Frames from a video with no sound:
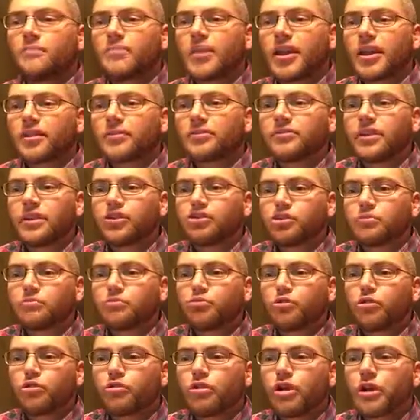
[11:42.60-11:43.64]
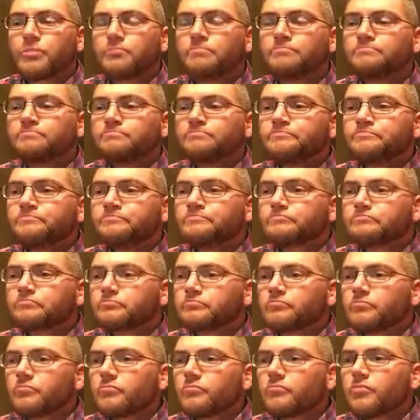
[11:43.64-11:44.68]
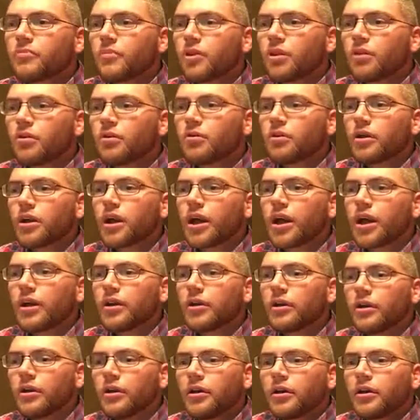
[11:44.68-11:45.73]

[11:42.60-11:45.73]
that extension program. Okay.